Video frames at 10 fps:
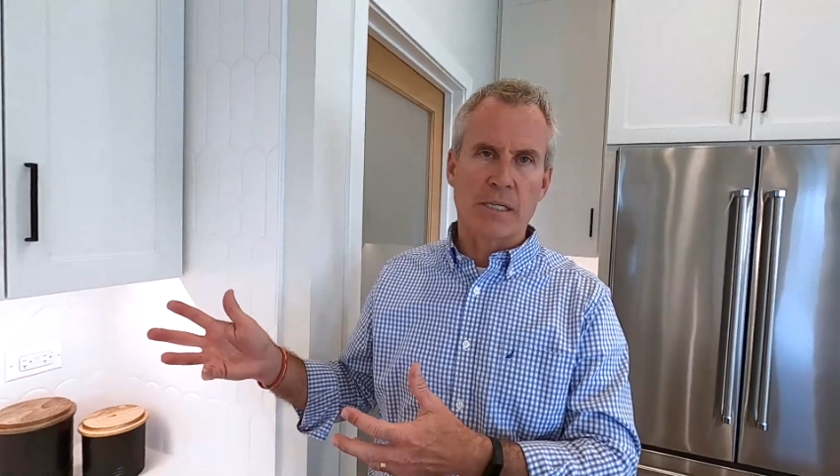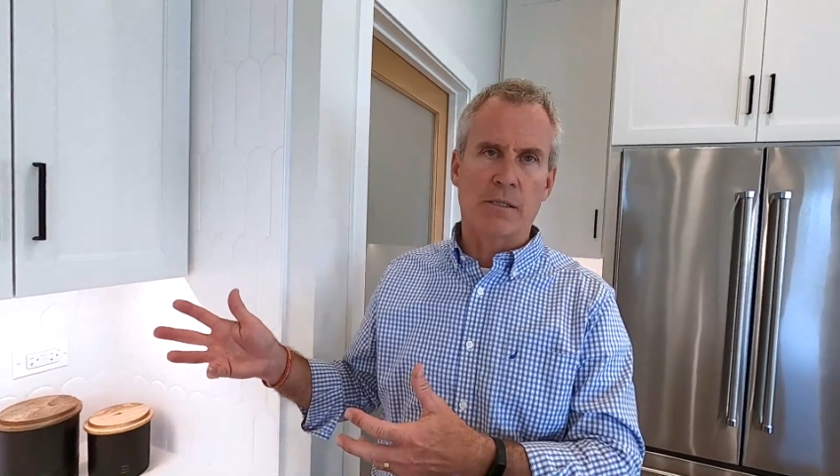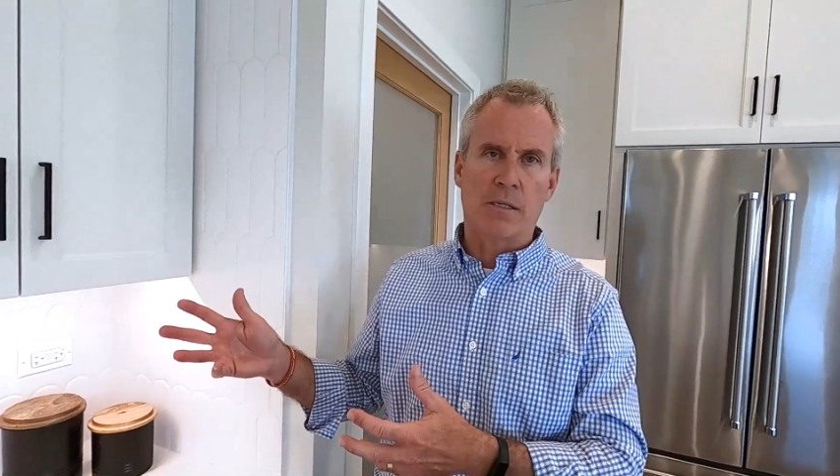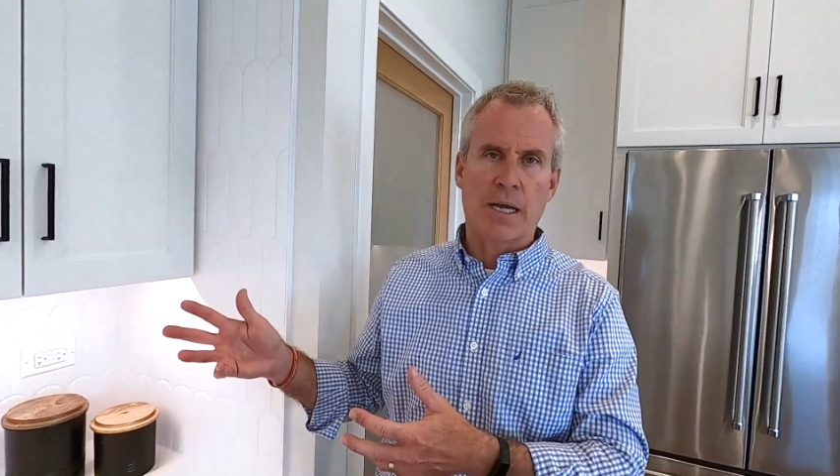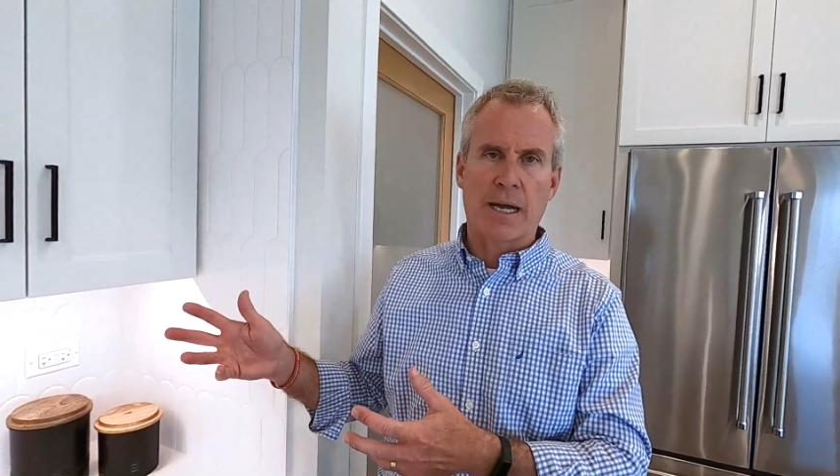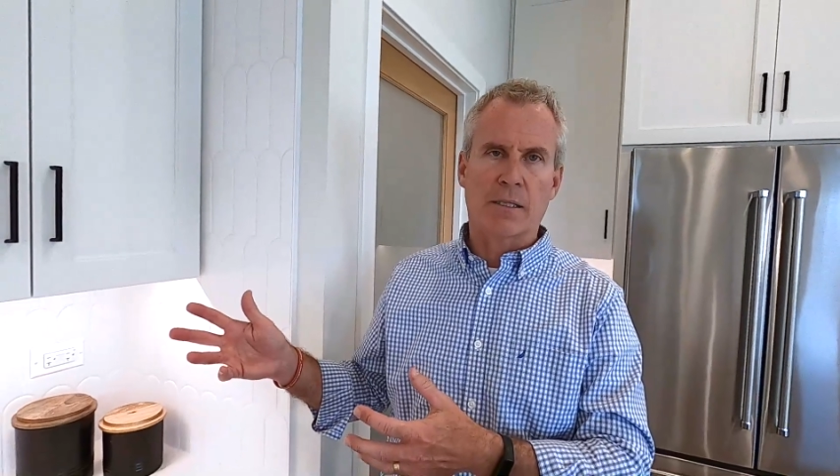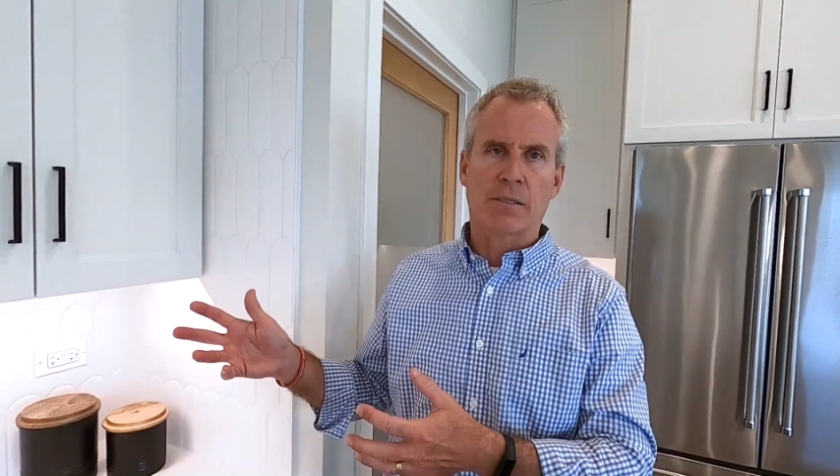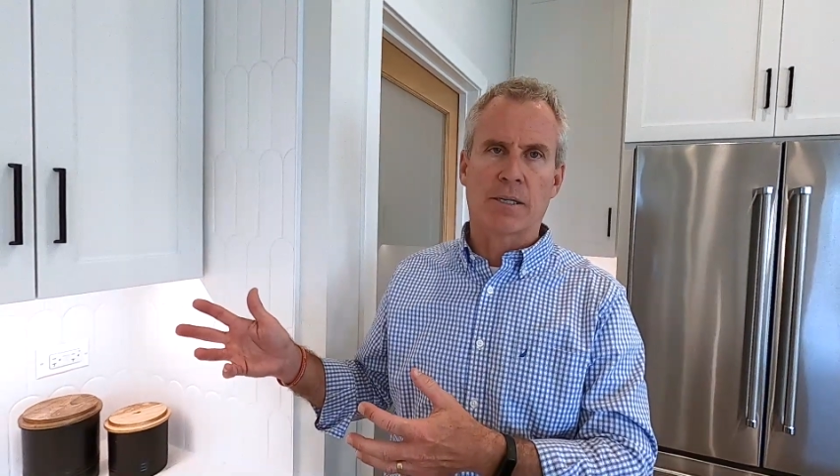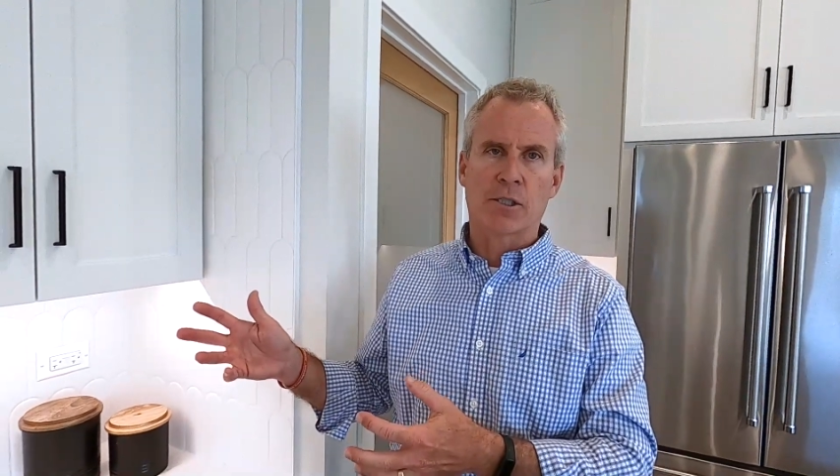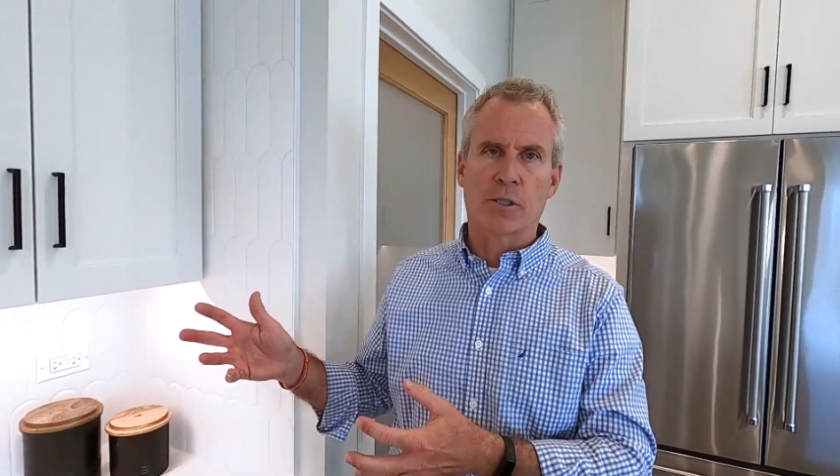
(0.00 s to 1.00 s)
easy
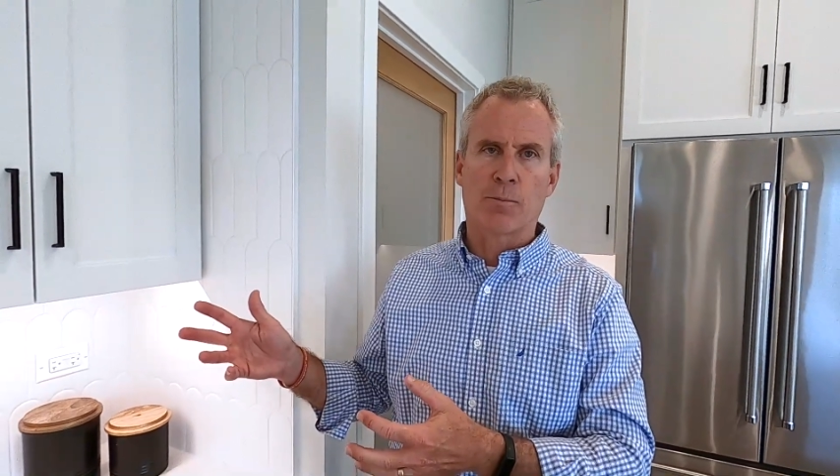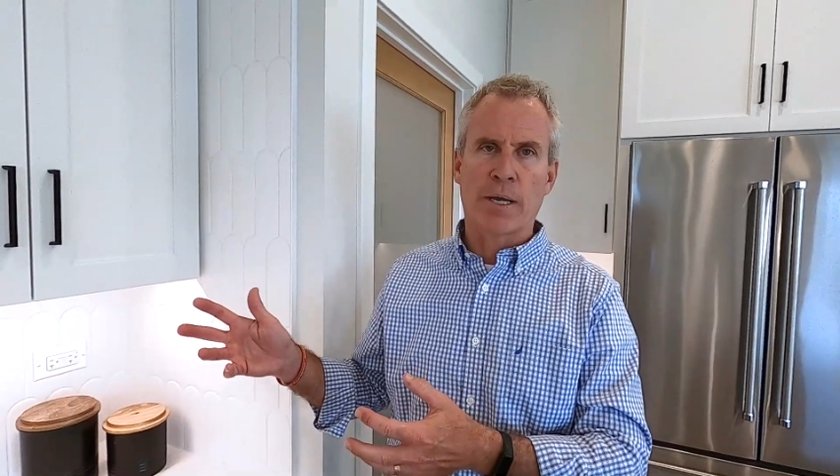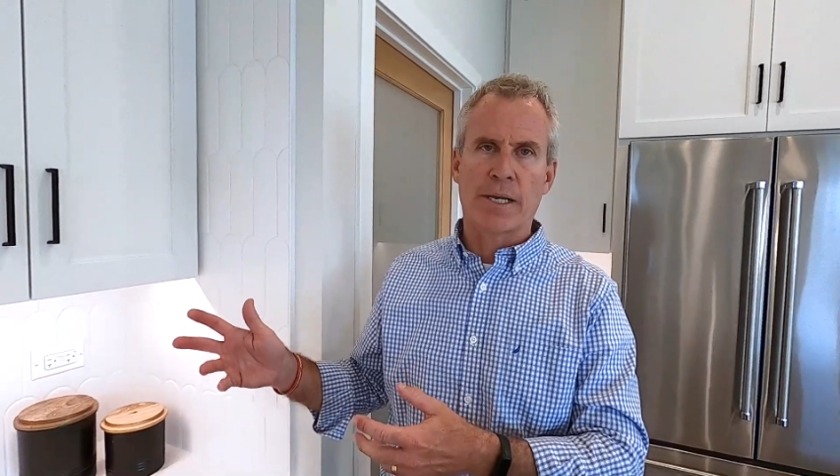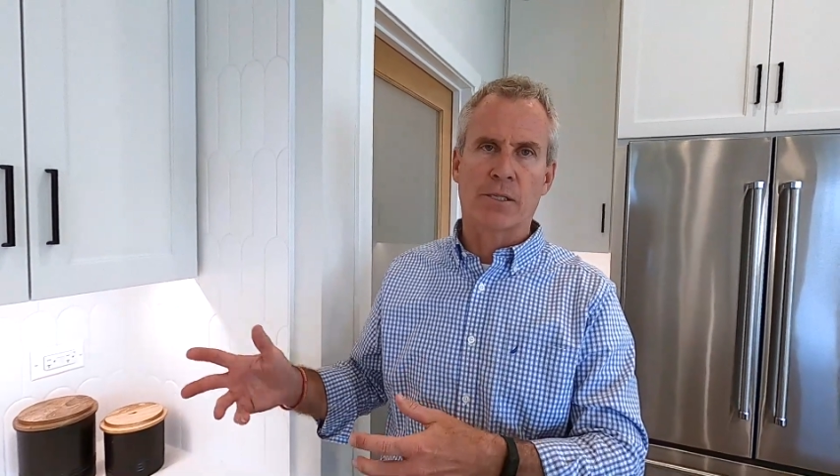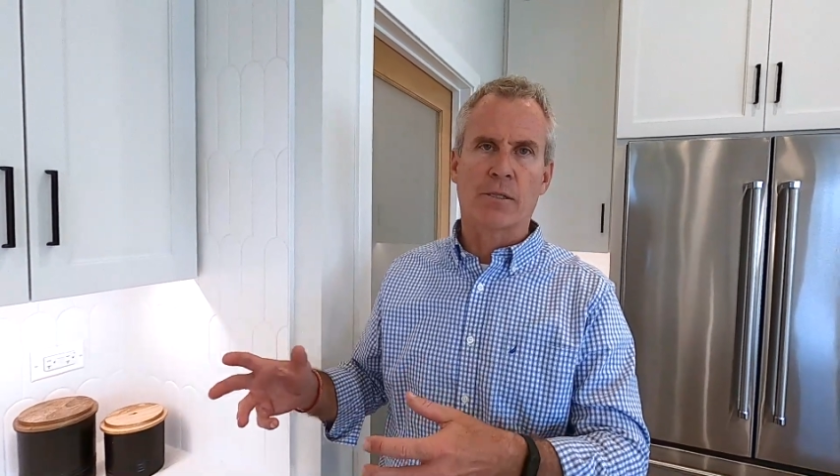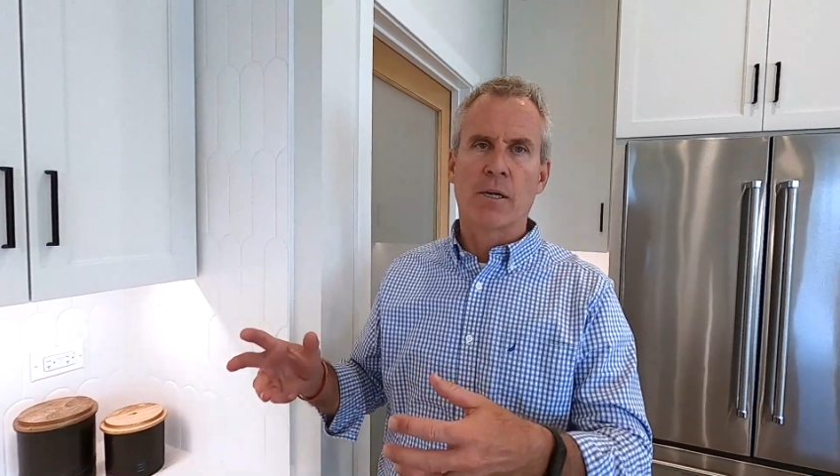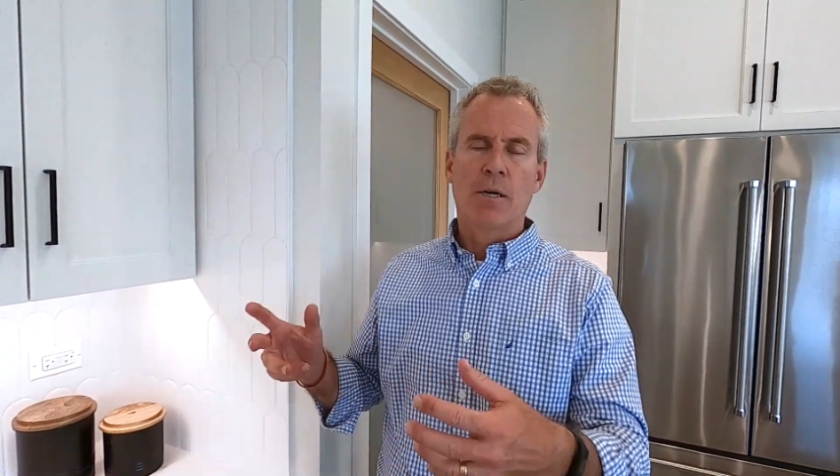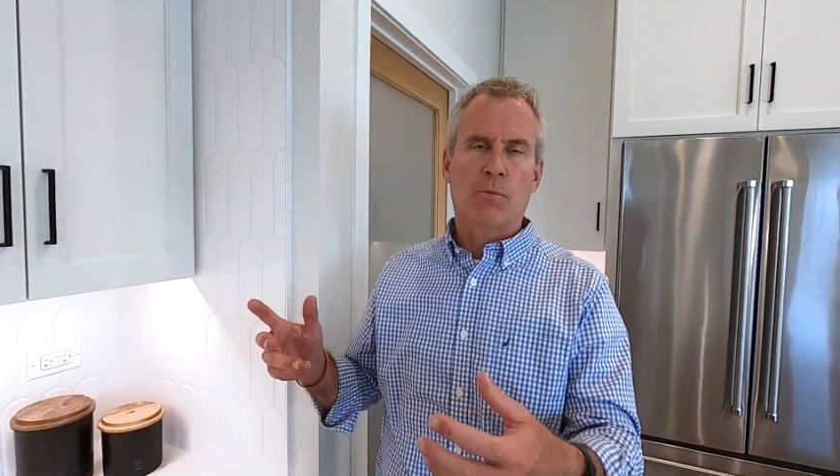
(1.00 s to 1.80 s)
access space